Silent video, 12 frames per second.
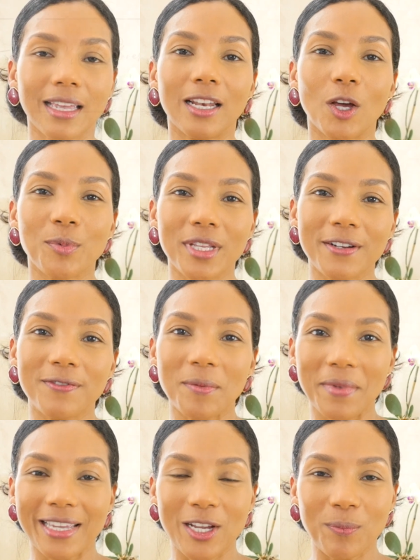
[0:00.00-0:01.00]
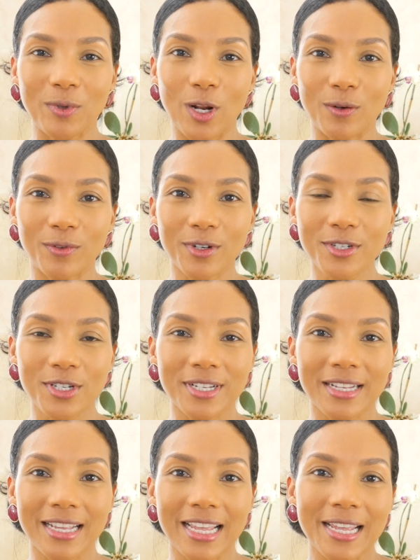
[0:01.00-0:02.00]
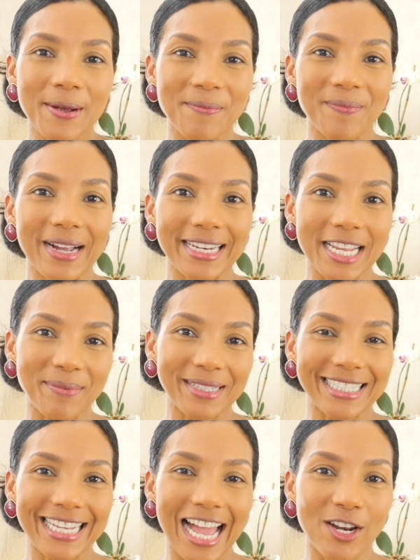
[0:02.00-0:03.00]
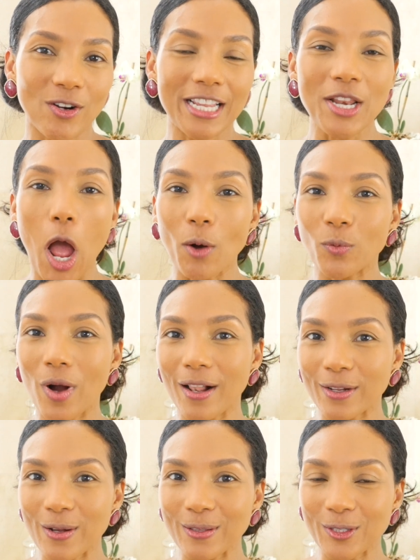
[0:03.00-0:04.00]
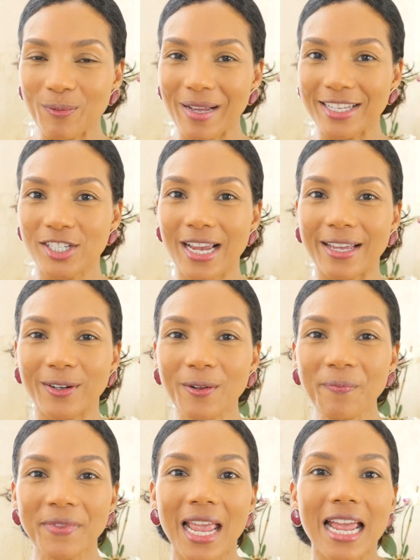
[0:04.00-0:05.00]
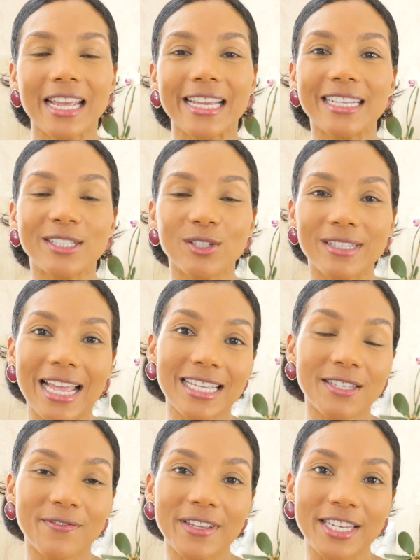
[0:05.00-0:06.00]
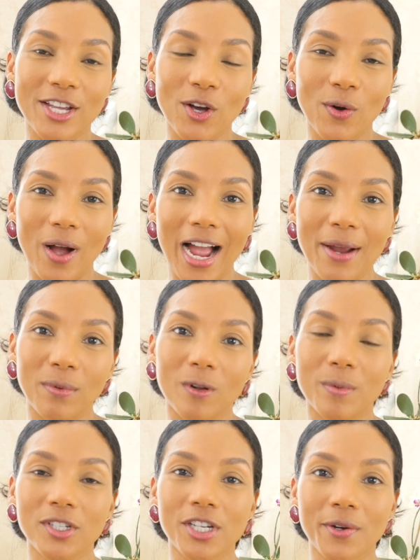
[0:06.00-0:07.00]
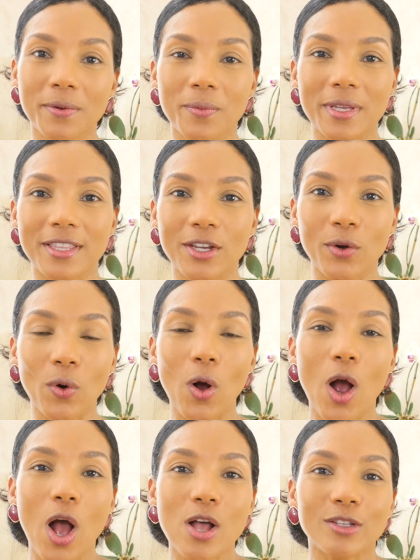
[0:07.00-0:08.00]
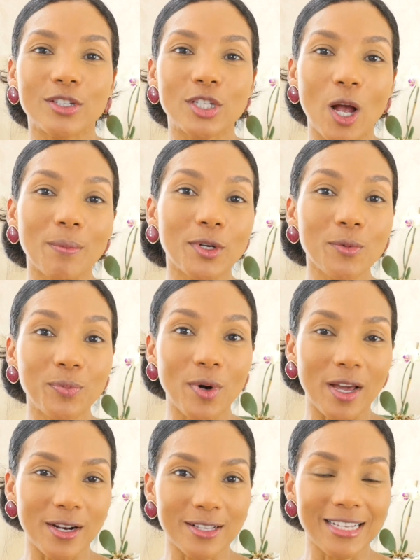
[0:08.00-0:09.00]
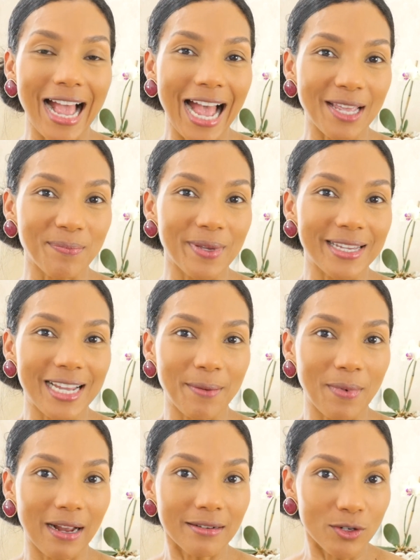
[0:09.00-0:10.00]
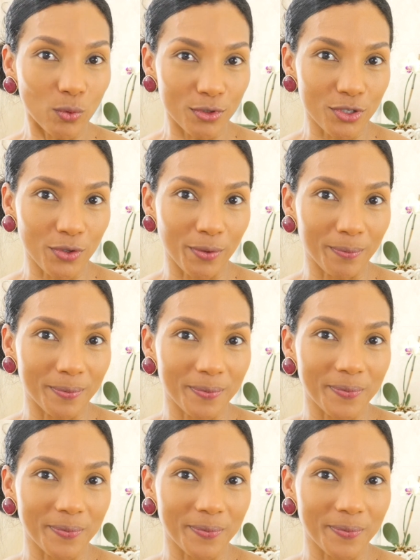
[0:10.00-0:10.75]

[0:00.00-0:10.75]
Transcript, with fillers: Hello beautiful makeup lovers! My name is Caroline, welcome to my channel. In today's video, I will be sharing with you some new products I picked up at Nordstrom.